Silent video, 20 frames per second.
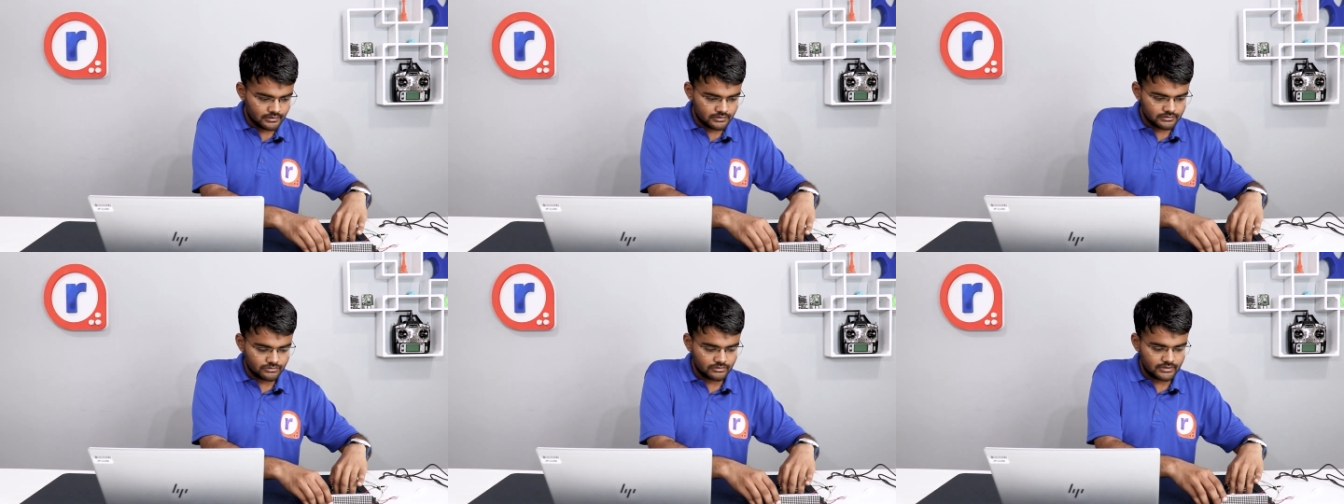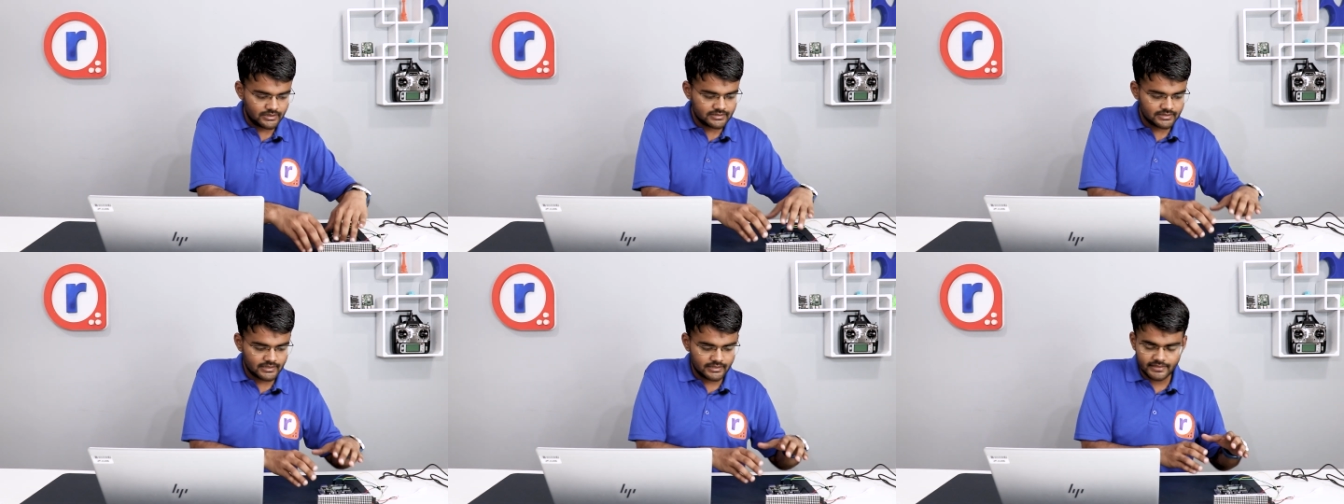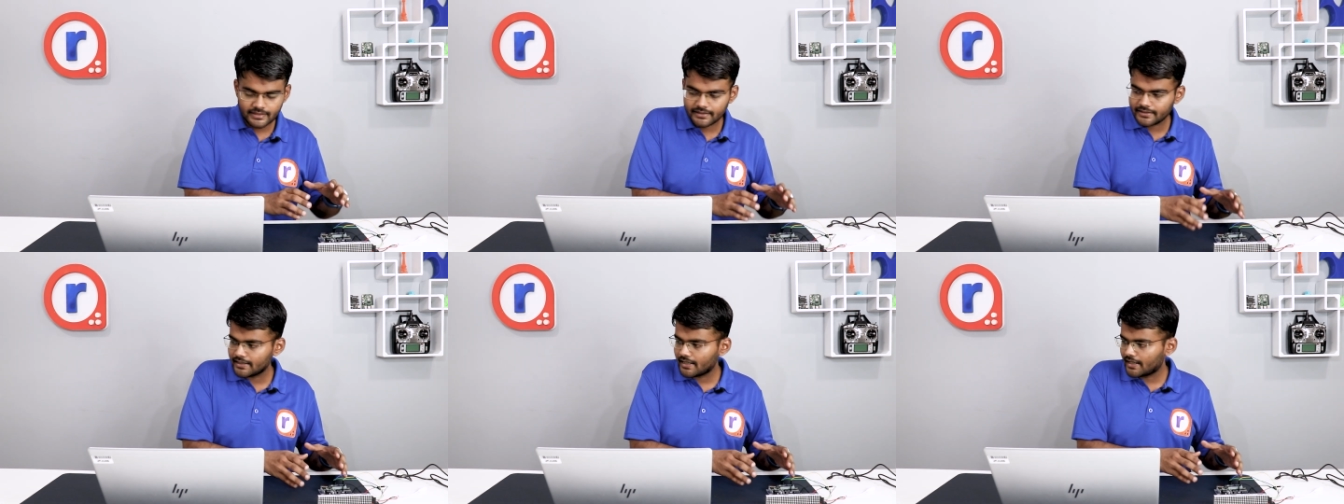So let's
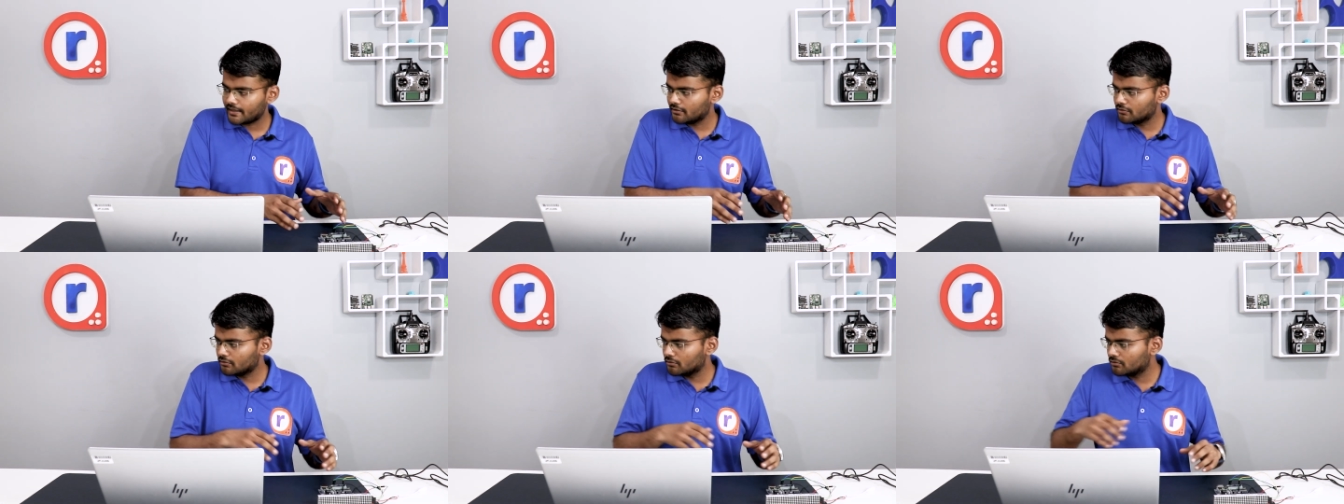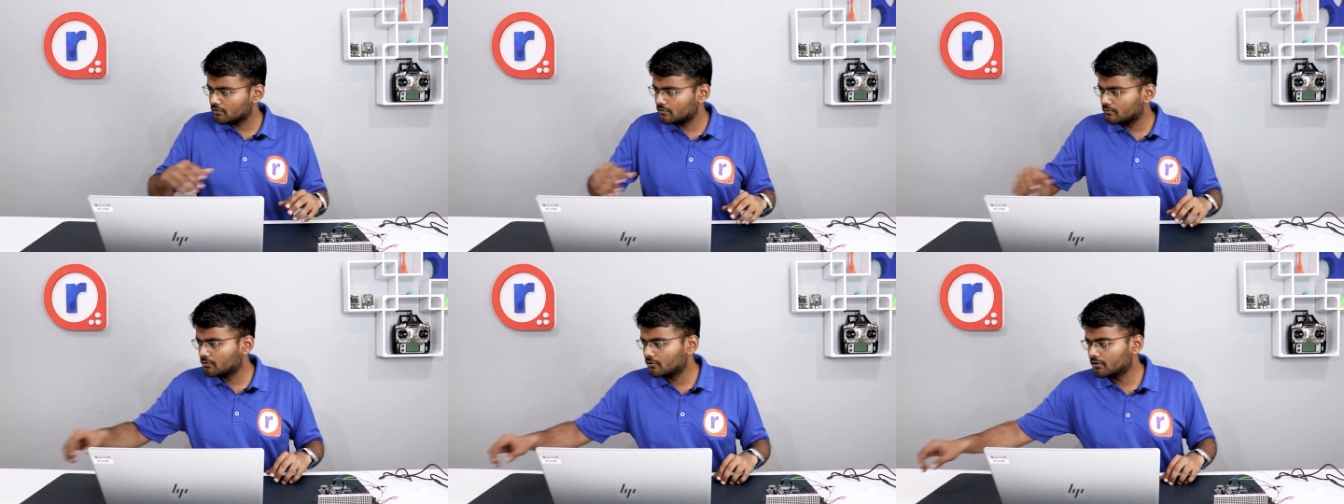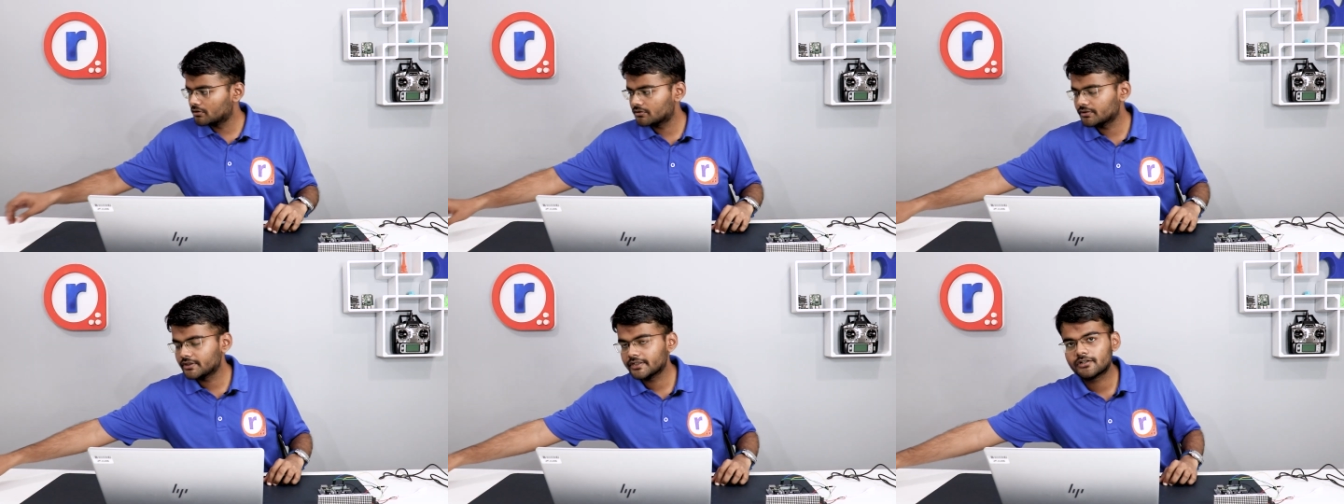connect the Arduino Uno
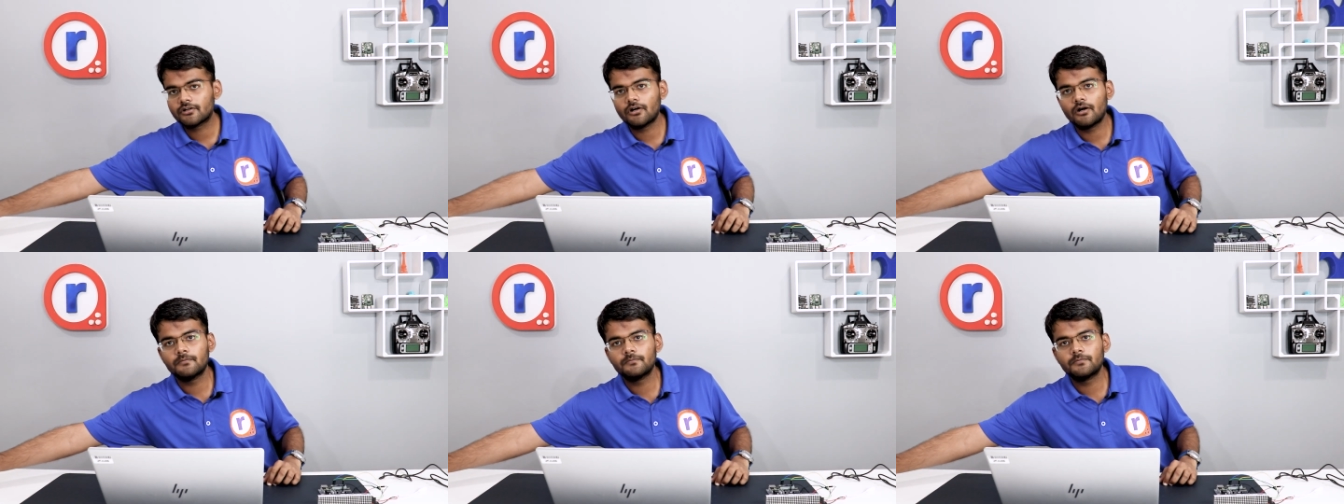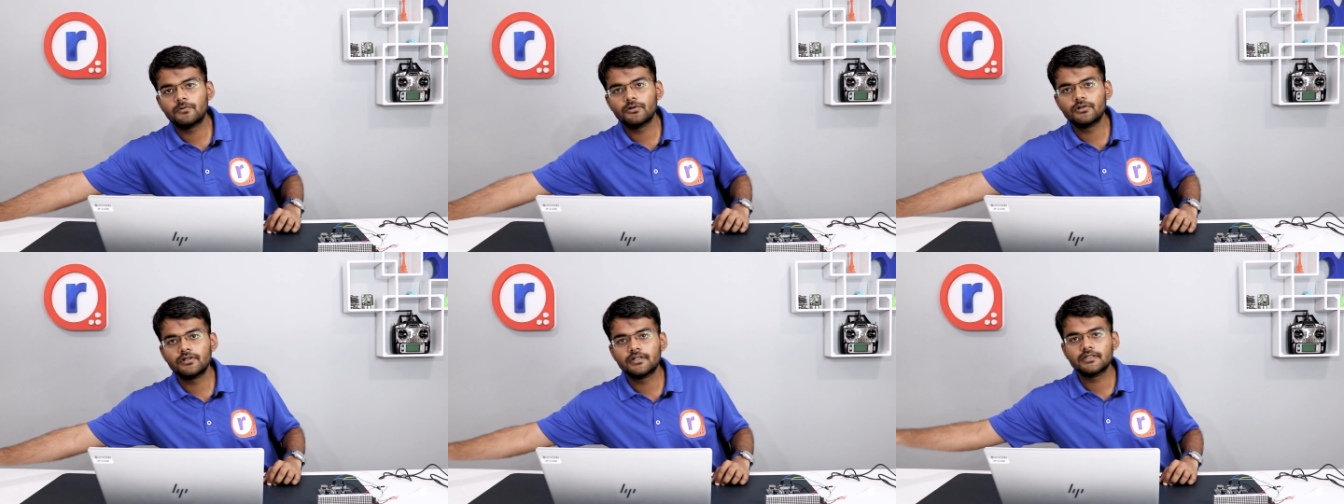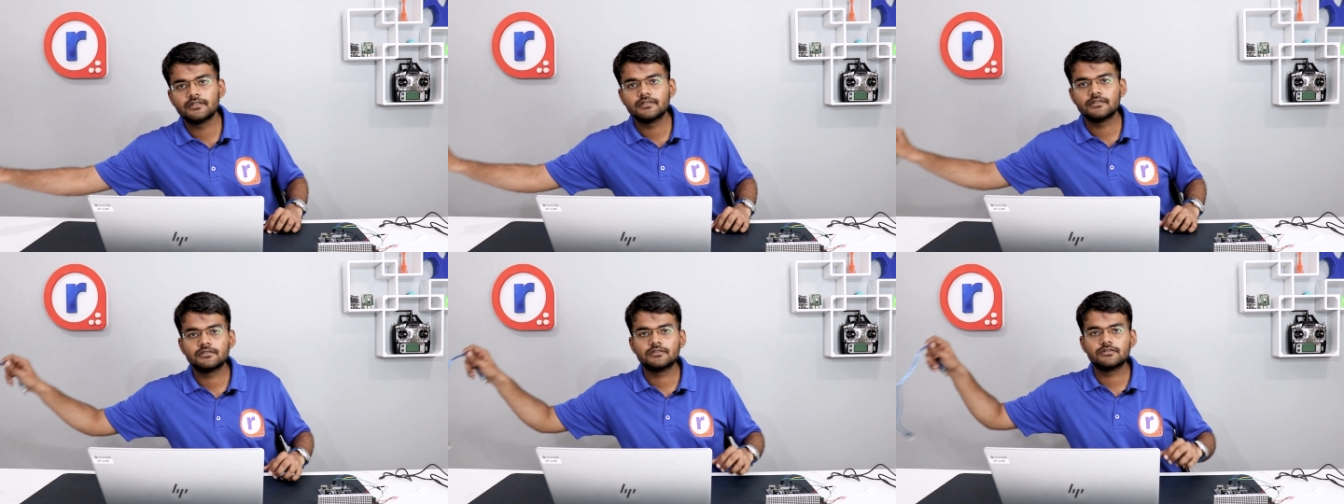board to the COM port
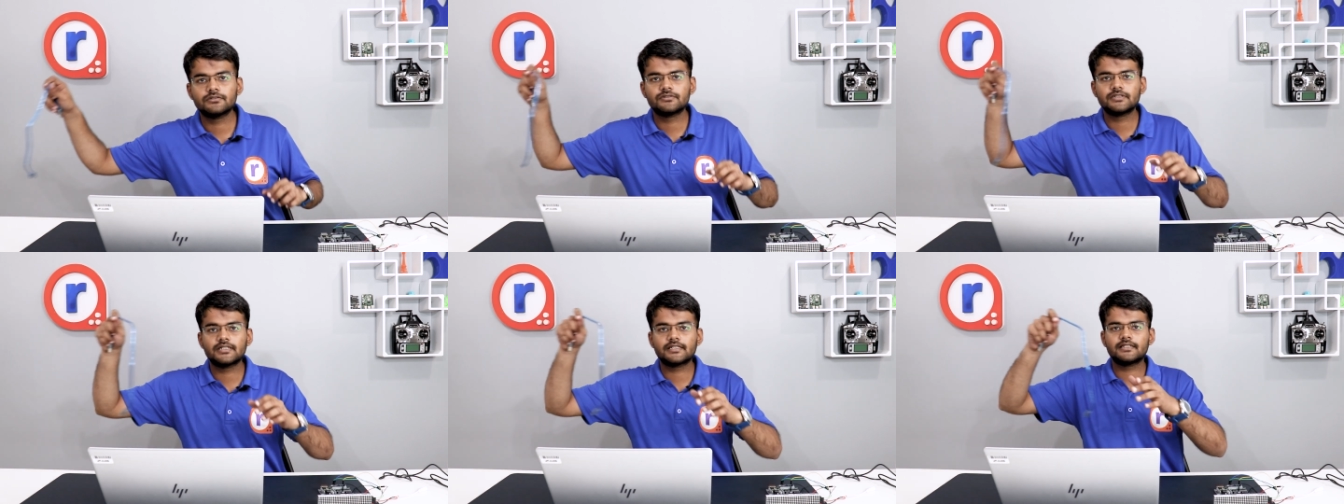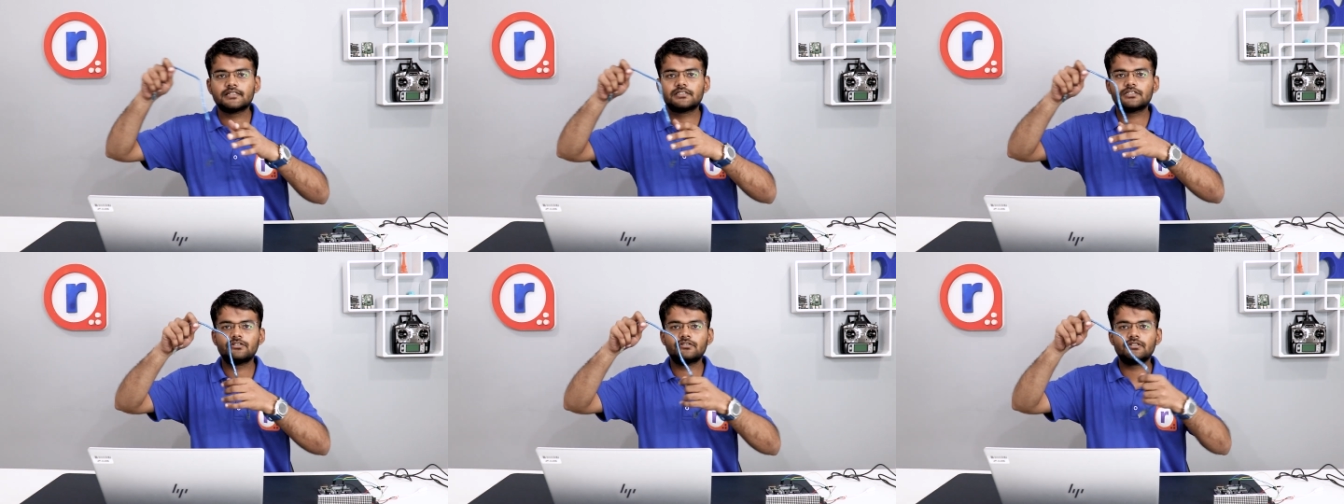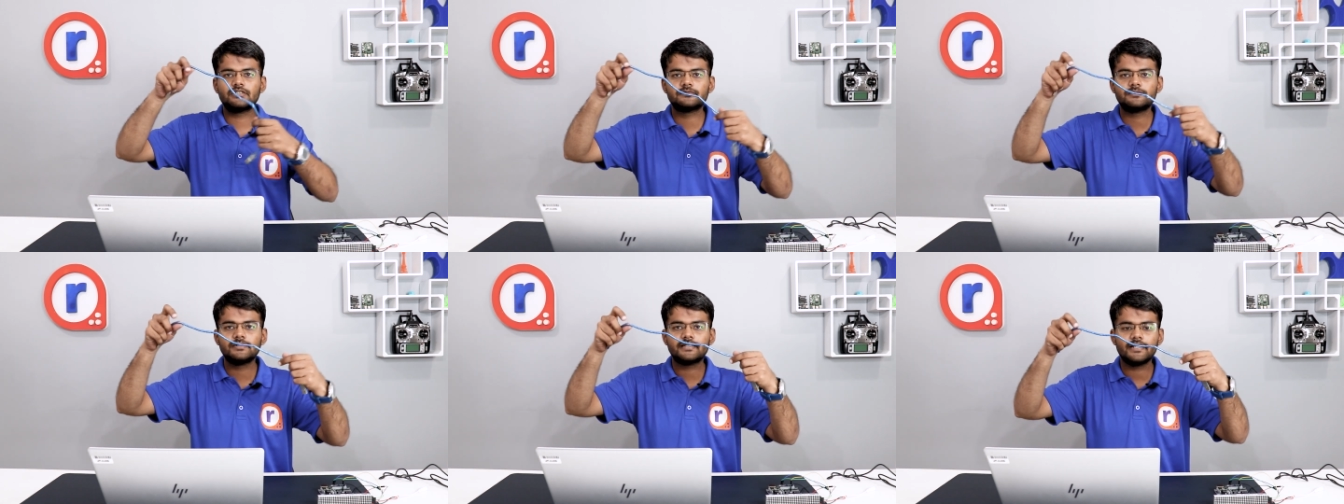using this
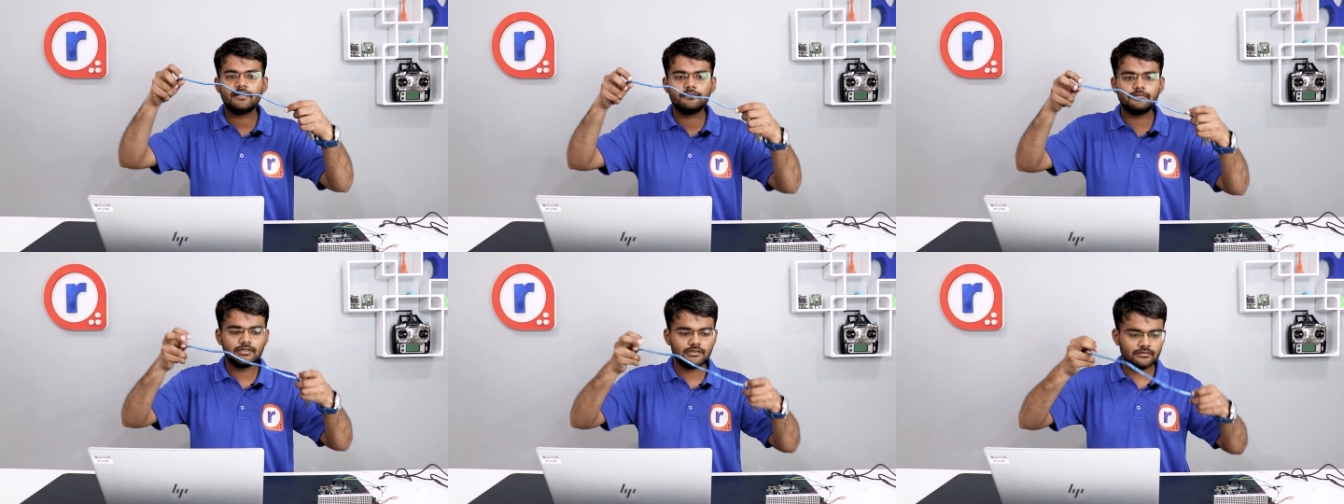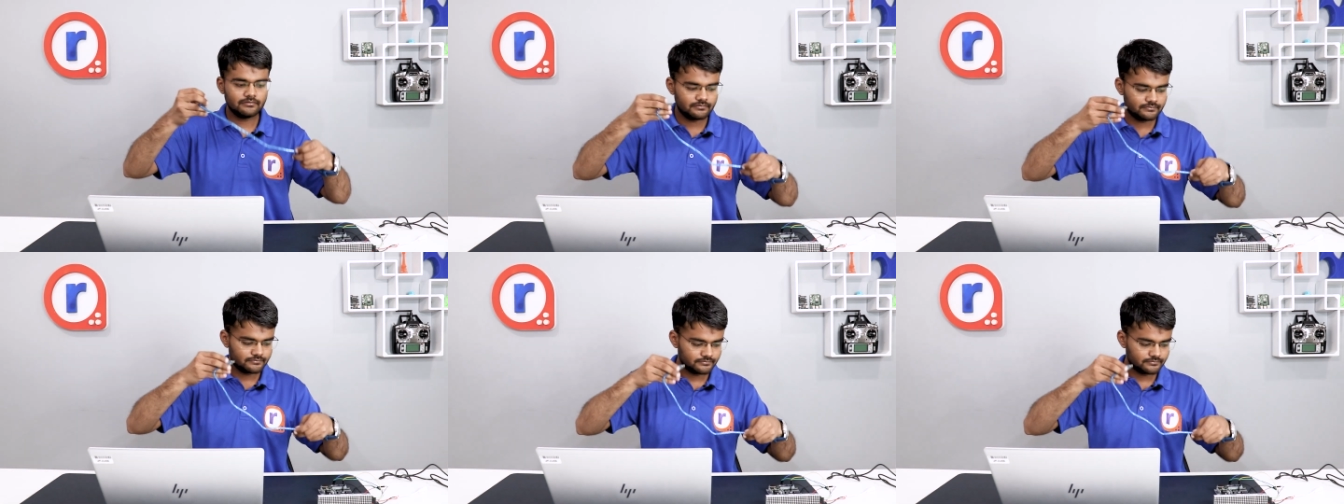USB cable.